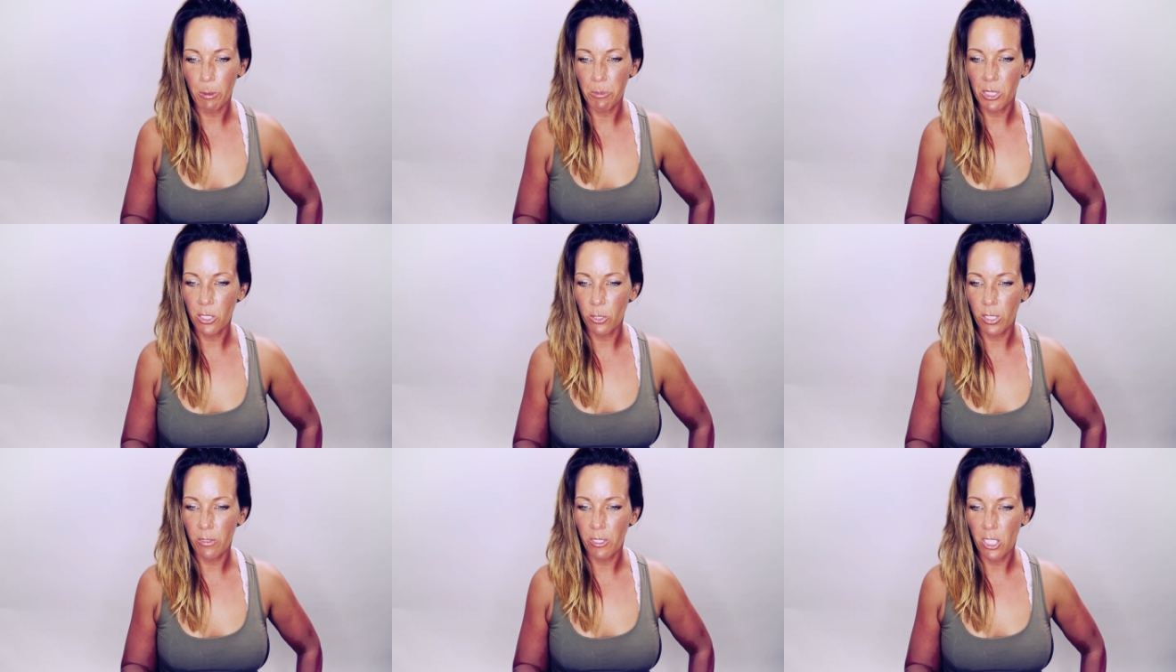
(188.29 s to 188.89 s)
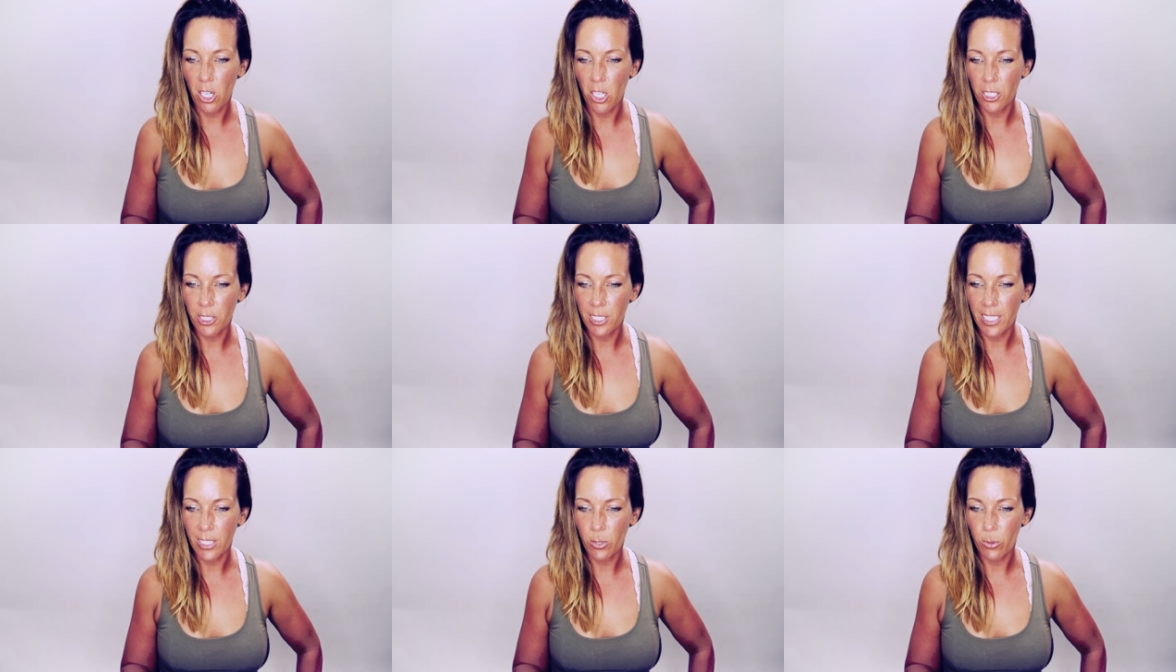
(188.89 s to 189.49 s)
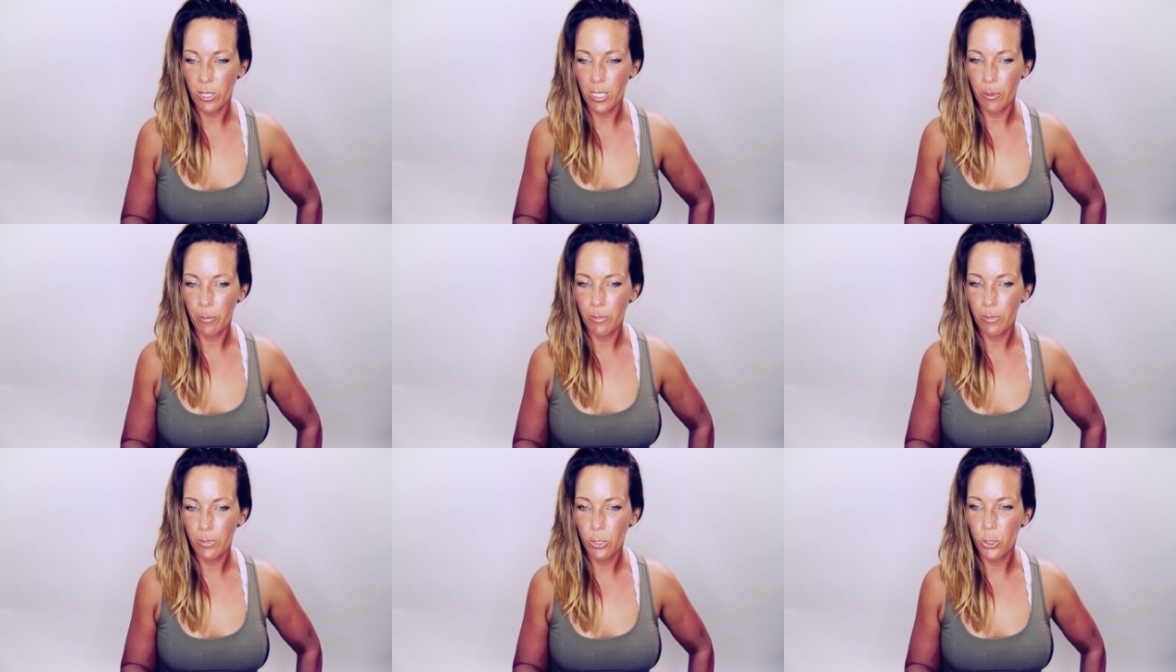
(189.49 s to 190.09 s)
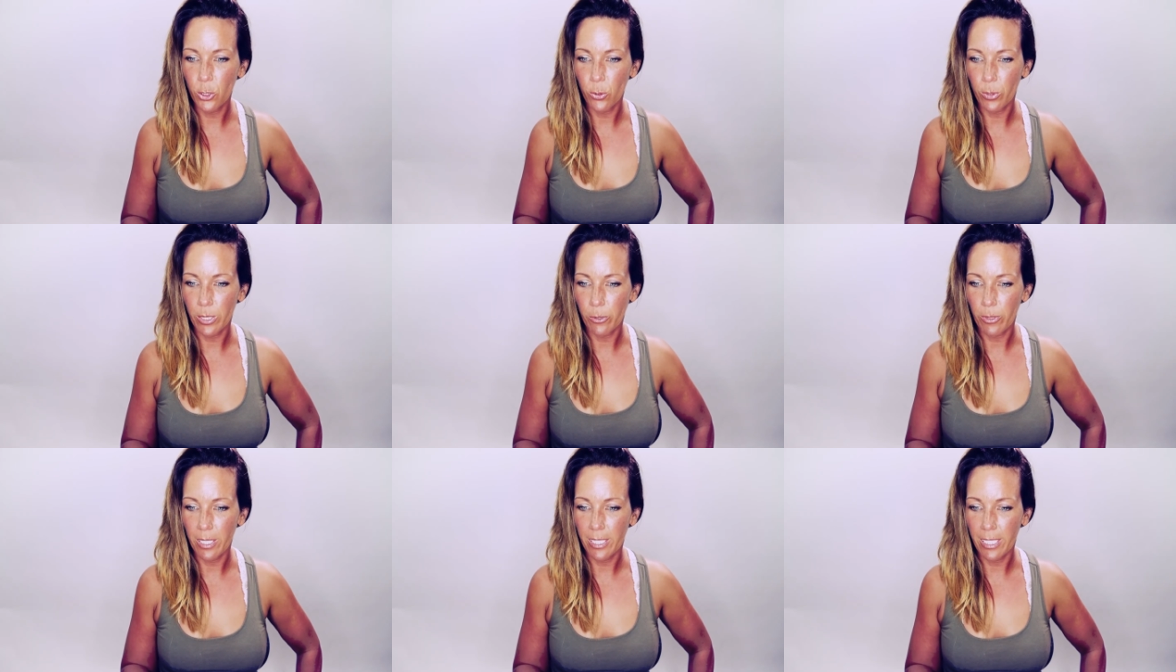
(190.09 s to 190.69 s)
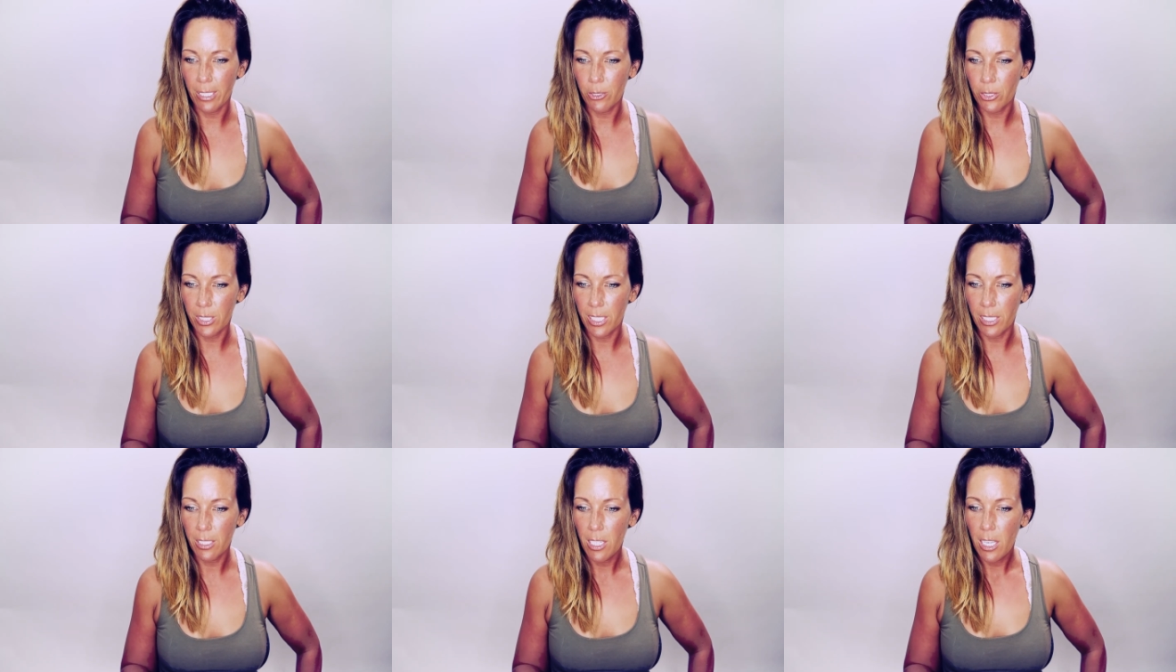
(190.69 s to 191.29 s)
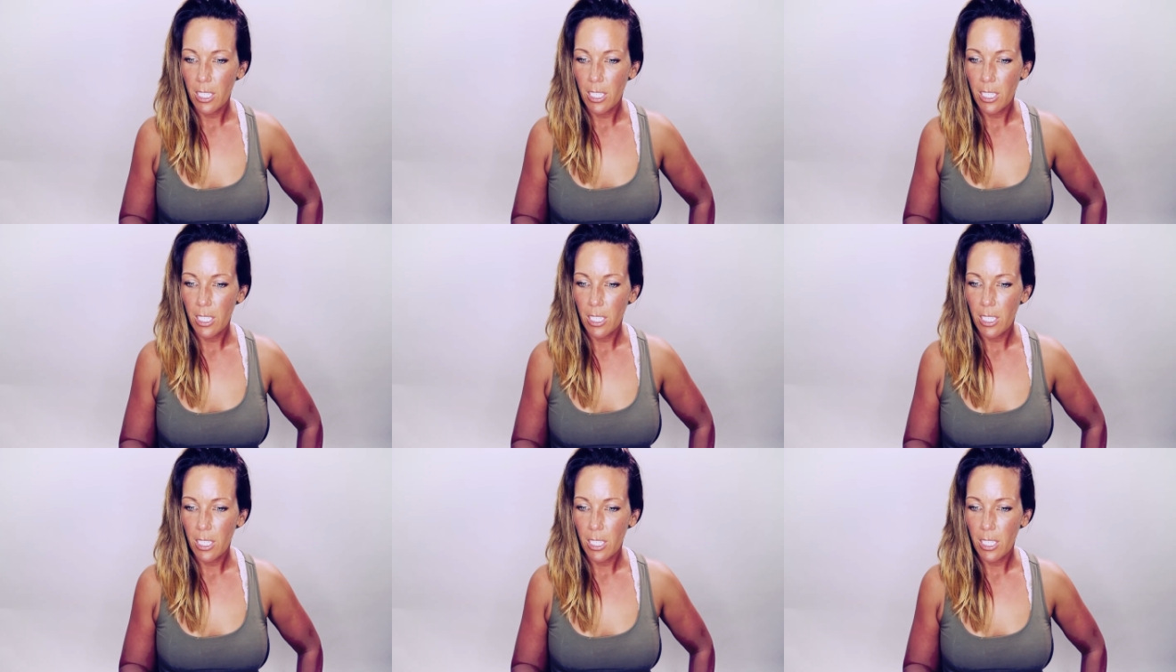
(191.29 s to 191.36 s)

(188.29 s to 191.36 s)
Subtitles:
I'm still giving hearts. That's what I'm doing right now, okay?